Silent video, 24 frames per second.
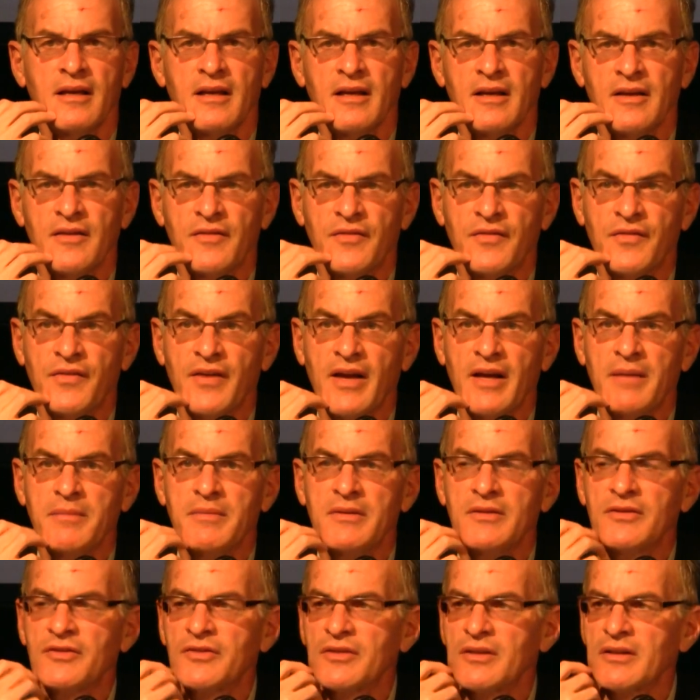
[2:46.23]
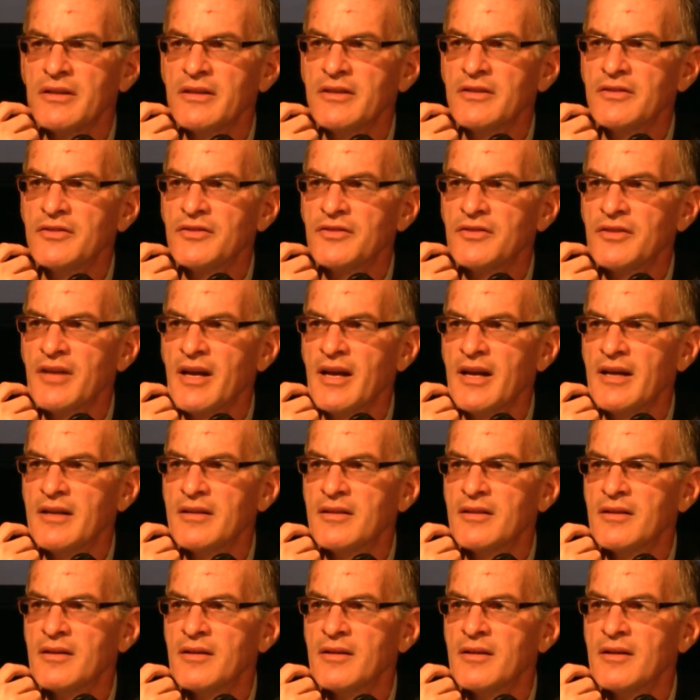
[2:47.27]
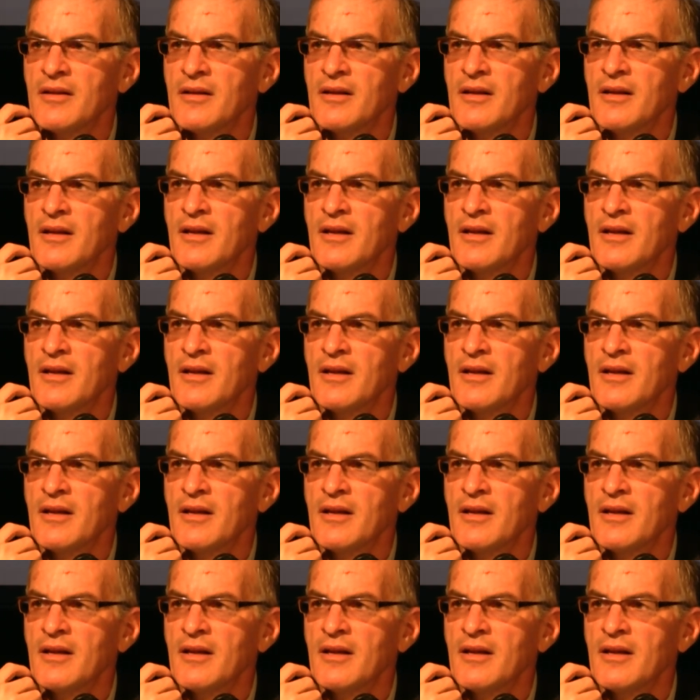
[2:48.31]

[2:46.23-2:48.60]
he famously said